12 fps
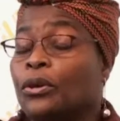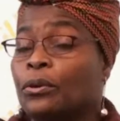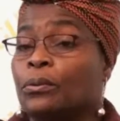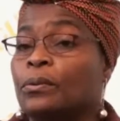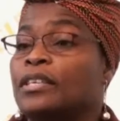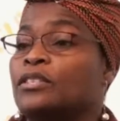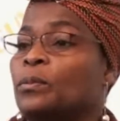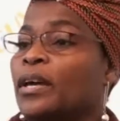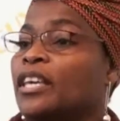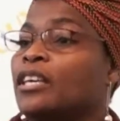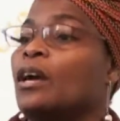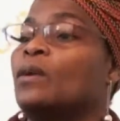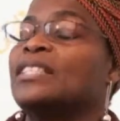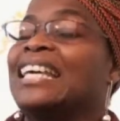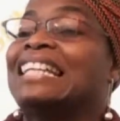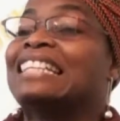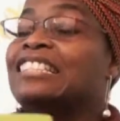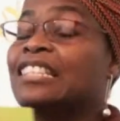two is where he goes
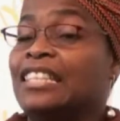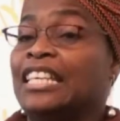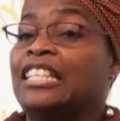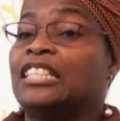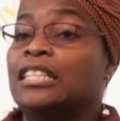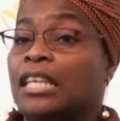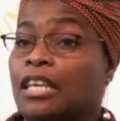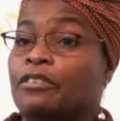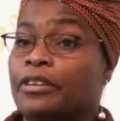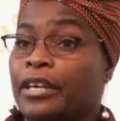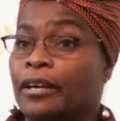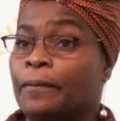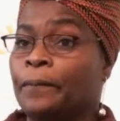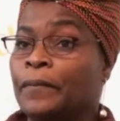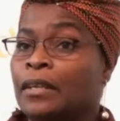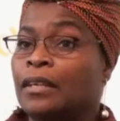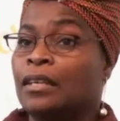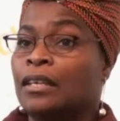into the interior.
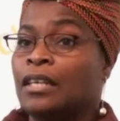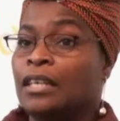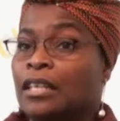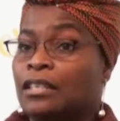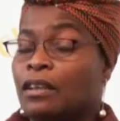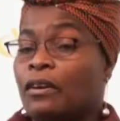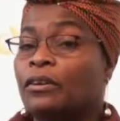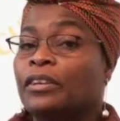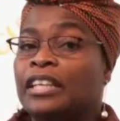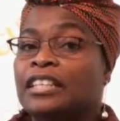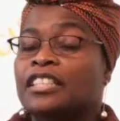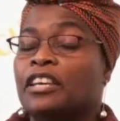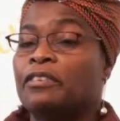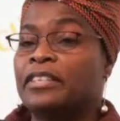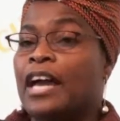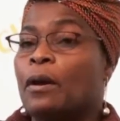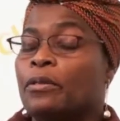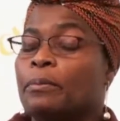He's going on the
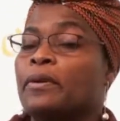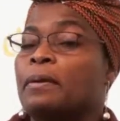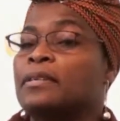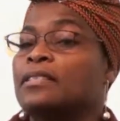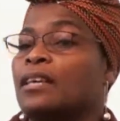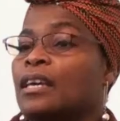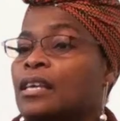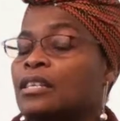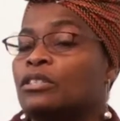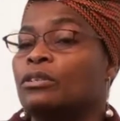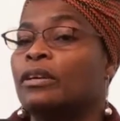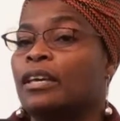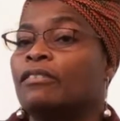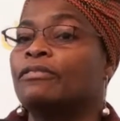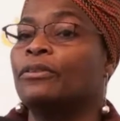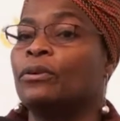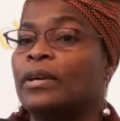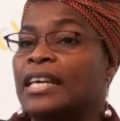interior now on the premise that he's looking
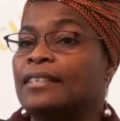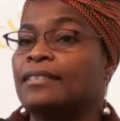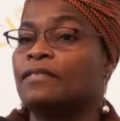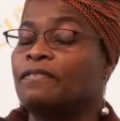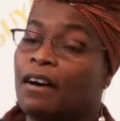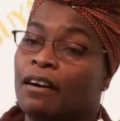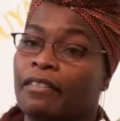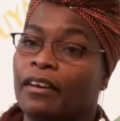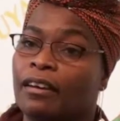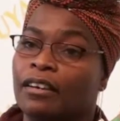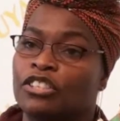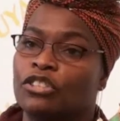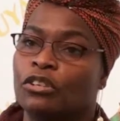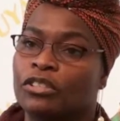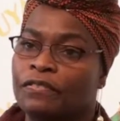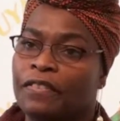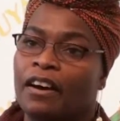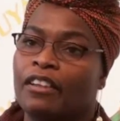for his father, his
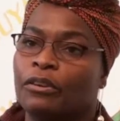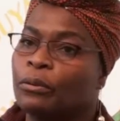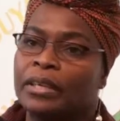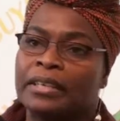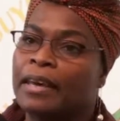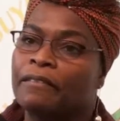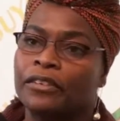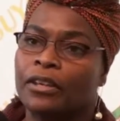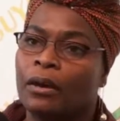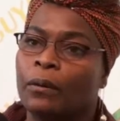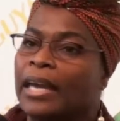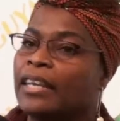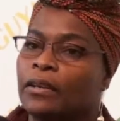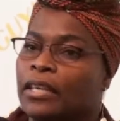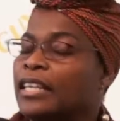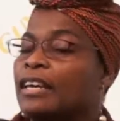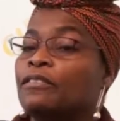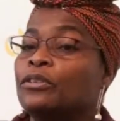lost father who you never know, and he,
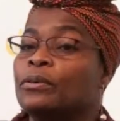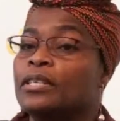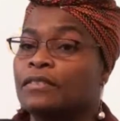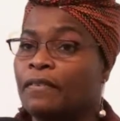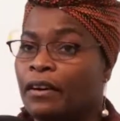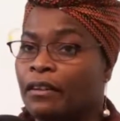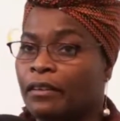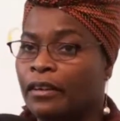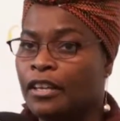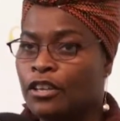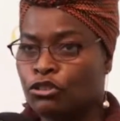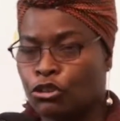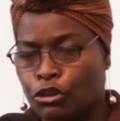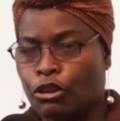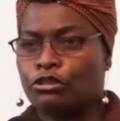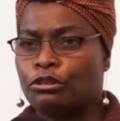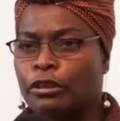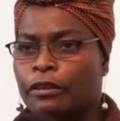he never knew his father. So he
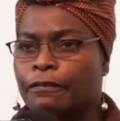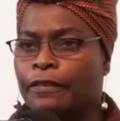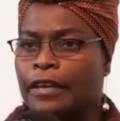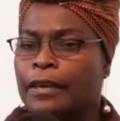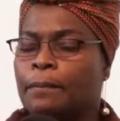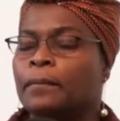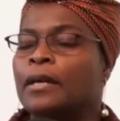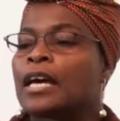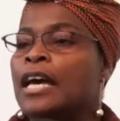goes looking for him.